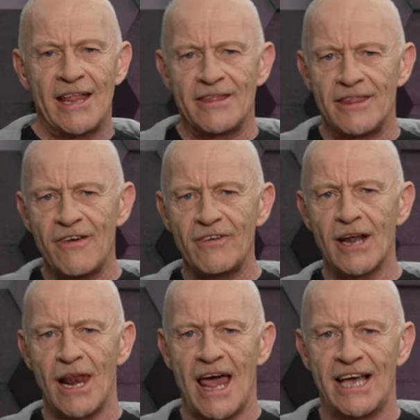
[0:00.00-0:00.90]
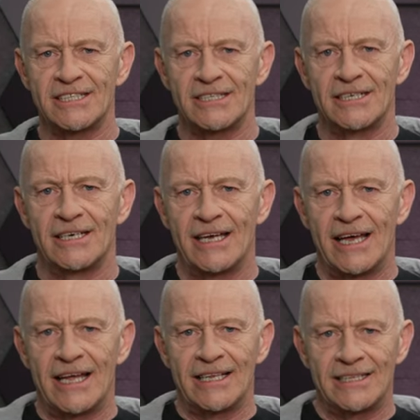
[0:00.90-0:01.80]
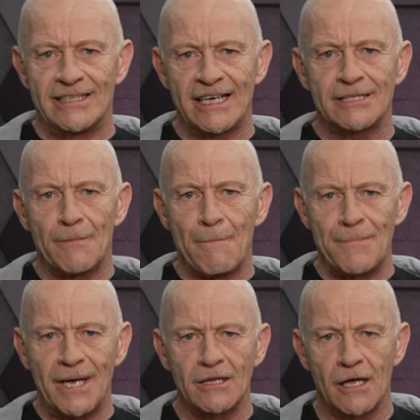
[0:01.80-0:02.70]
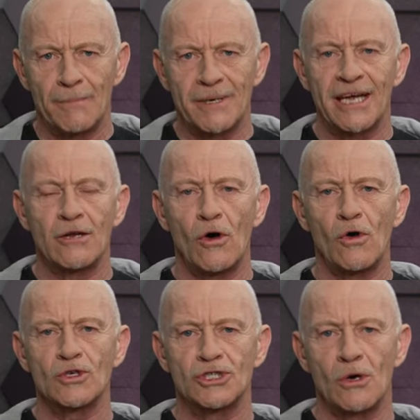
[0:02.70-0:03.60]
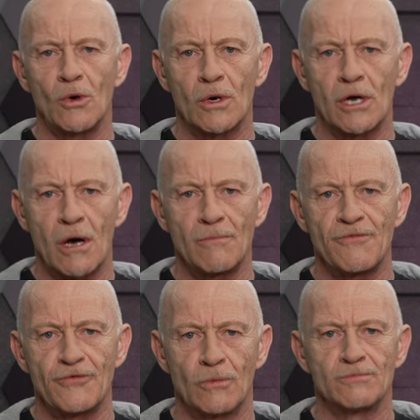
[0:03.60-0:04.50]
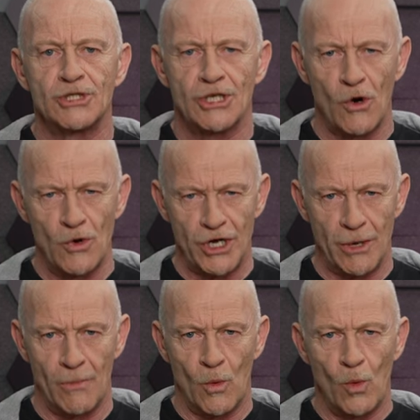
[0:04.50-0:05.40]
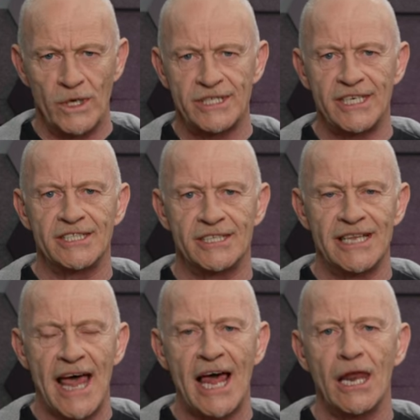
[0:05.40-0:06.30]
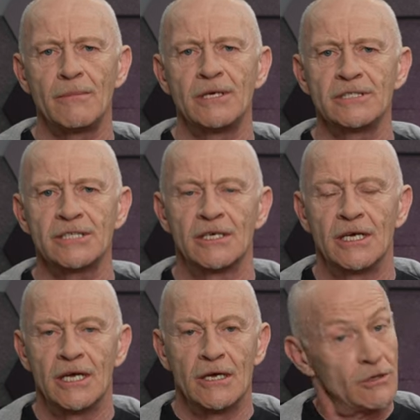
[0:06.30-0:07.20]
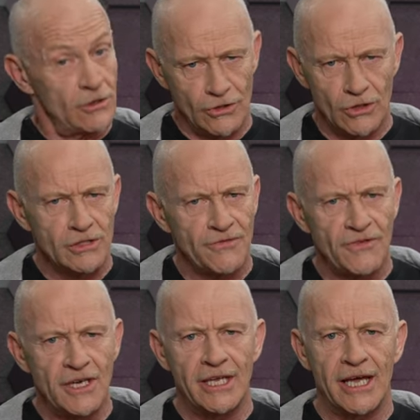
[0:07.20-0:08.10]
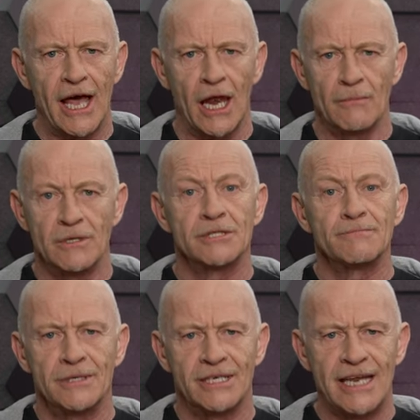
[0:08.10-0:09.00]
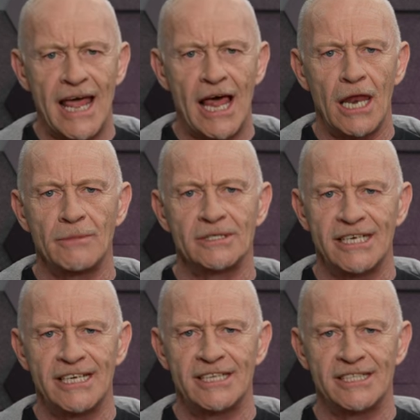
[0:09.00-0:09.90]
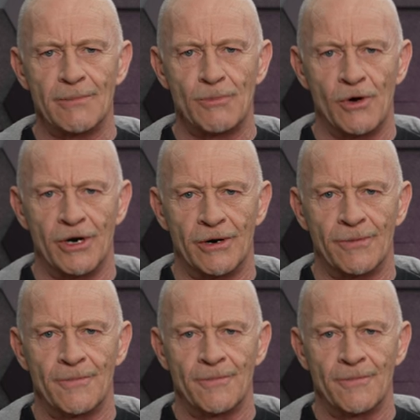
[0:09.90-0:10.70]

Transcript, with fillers: Nevertheless, that buildup can also come from sodium, which is an element, not a feeding element, but an element in the tap water.